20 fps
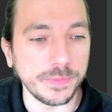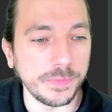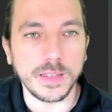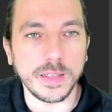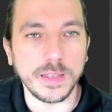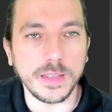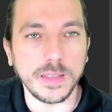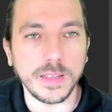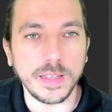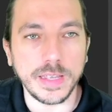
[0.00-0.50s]

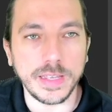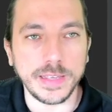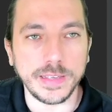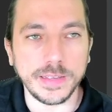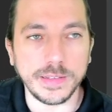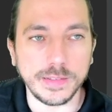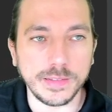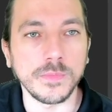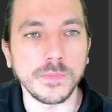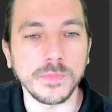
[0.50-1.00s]

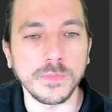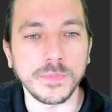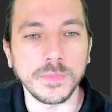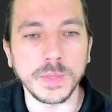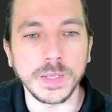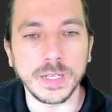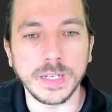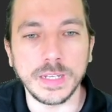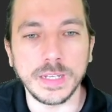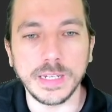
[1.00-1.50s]
And
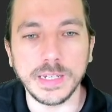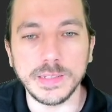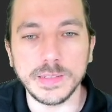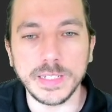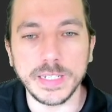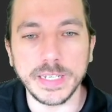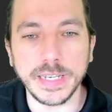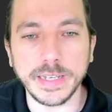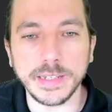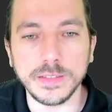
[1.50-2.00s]
in the
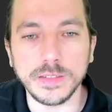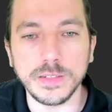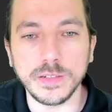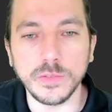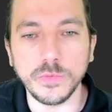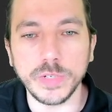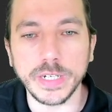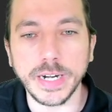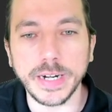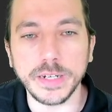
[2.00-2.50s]
end, we
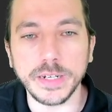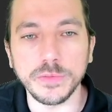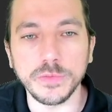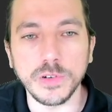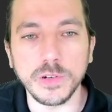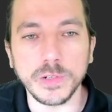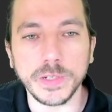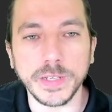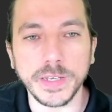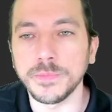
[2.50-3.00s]
are
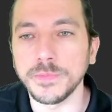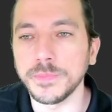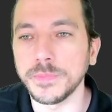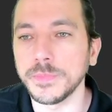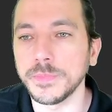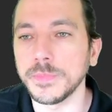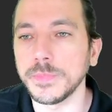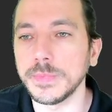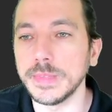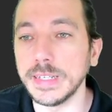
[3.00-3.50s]
invoking
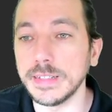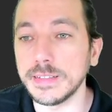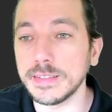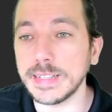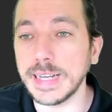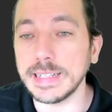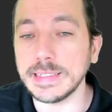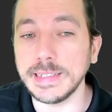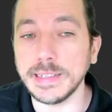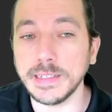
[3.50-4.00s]
the
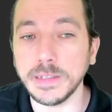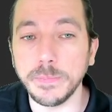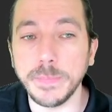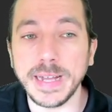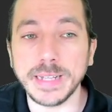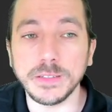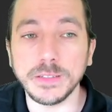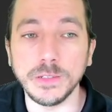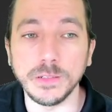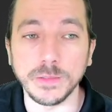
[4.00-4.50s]
static
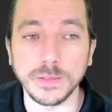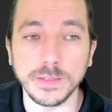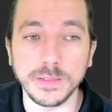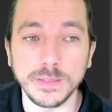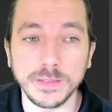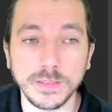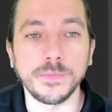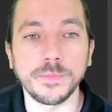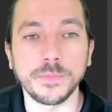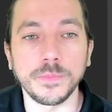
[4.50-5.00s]
method,
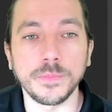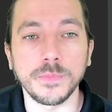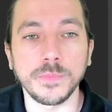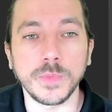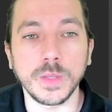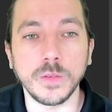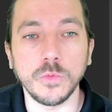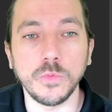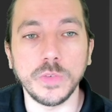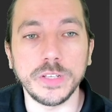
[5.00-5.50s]

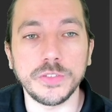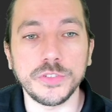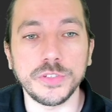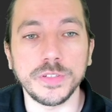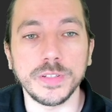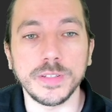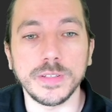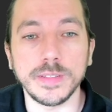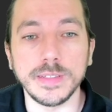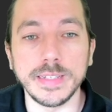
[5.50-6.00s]
which
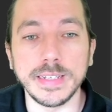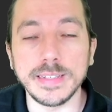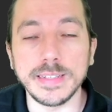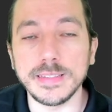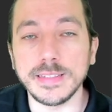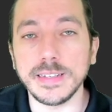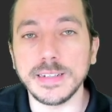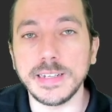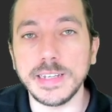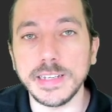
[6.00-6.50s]

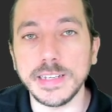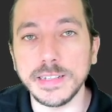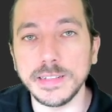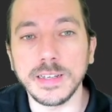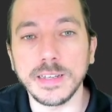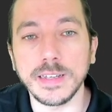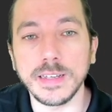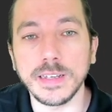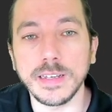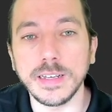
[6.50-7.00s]
doesn't need
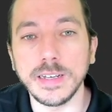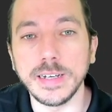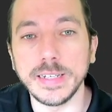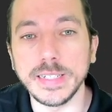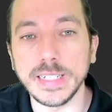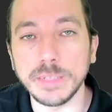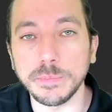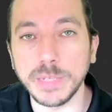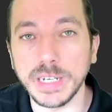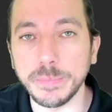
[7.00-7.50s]
an
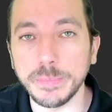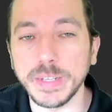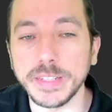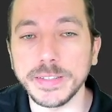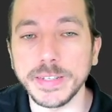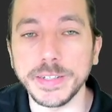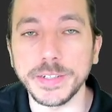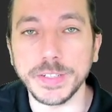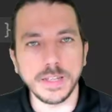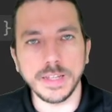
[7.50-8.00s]

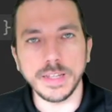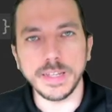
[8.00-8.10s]
implementation.